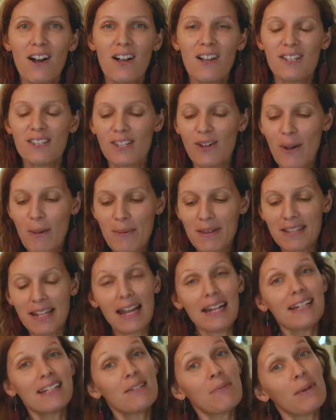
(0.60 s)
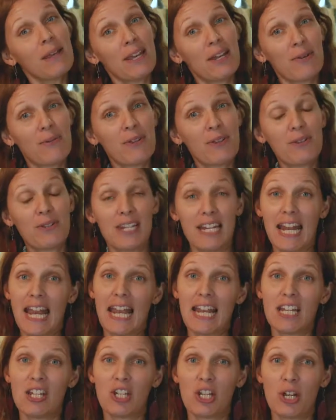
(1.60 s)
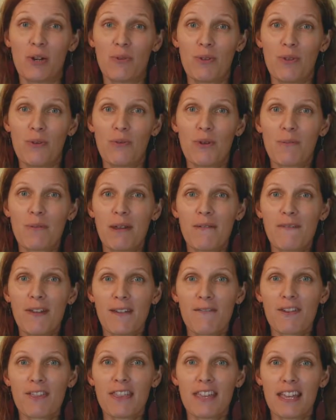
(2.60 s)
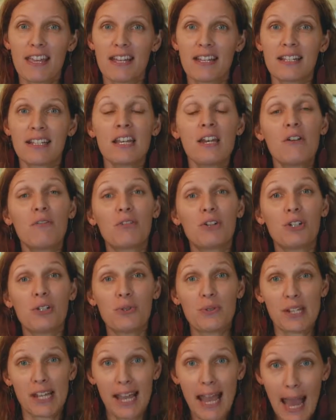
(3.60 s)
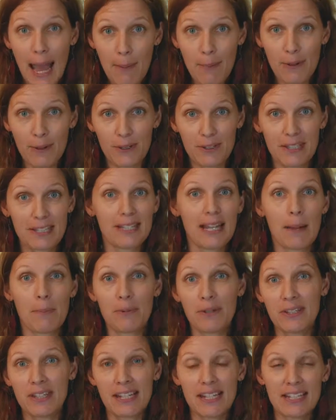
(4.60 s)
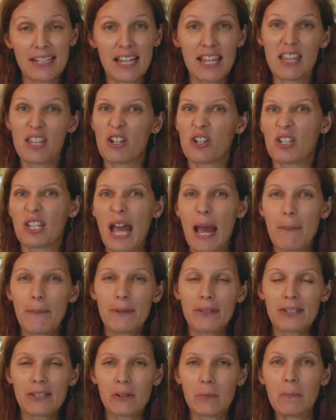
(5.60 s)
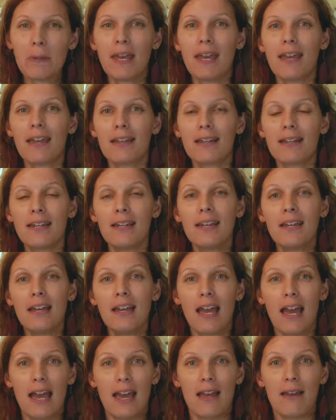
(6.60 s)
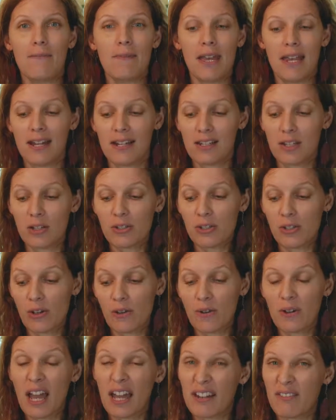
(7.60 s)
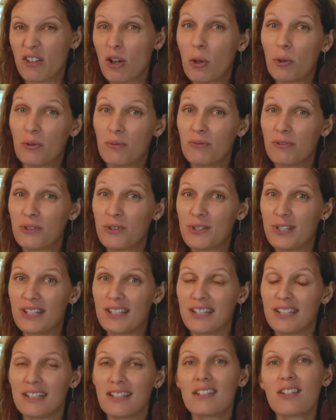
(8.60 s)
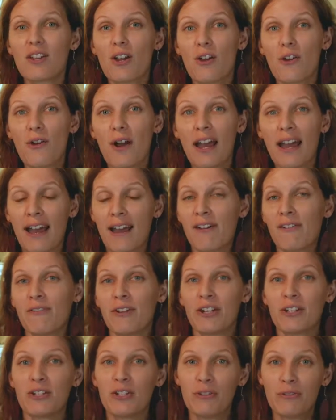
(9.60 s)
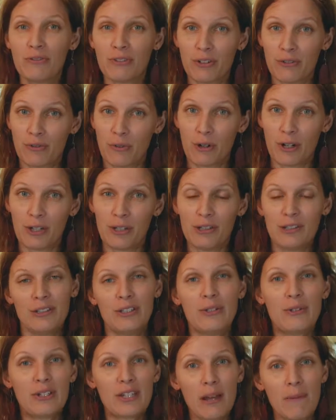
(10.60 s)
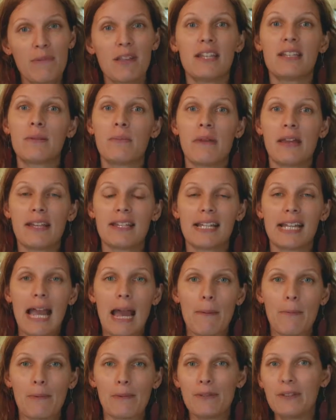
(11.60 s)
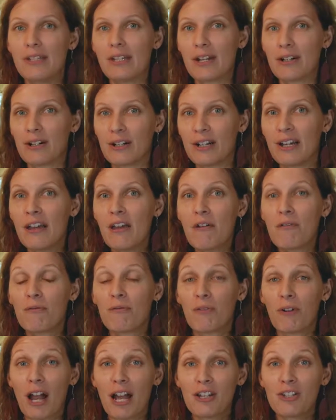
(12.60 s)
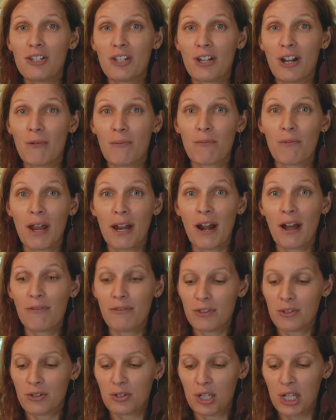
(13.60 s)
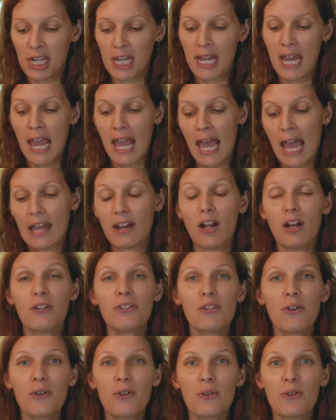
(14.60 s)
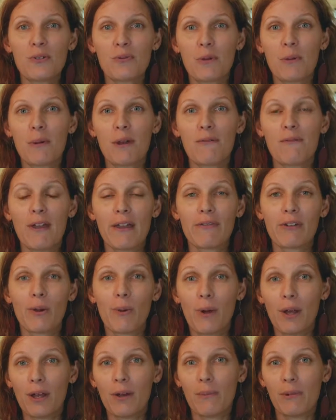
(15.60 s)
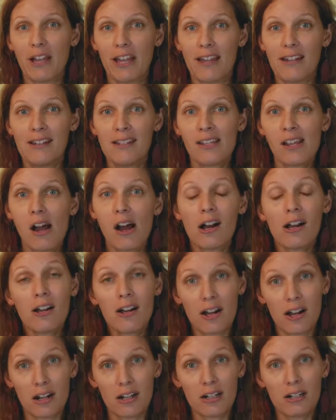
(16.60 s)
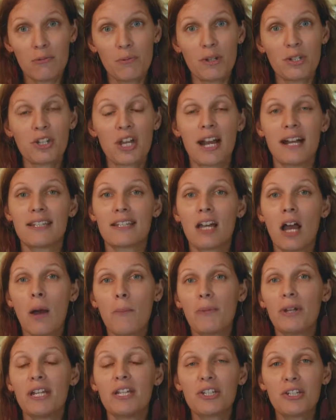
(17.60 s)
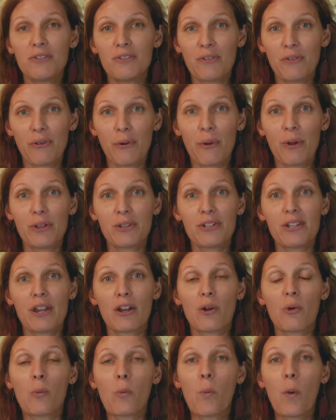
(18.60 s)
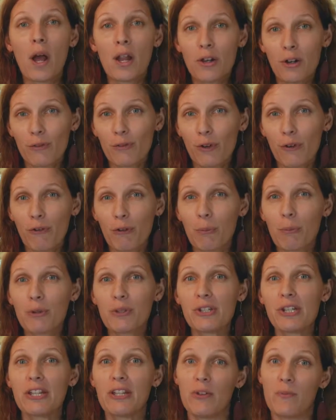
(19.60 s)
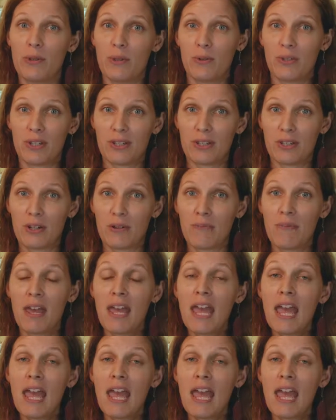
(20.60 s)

Well, so I'm excited to be here with you today to share with you one of my favorite things for using apples. It's apple season, there's apples to pick, and it's also kind of cold and flu season. So I have a twofer for you. Use up these amazing apples that are fresh and right off the tree, and also use one of my favorite oil blends, On Guard, which has a combination of different oils that are wonderful for boosting the immune system.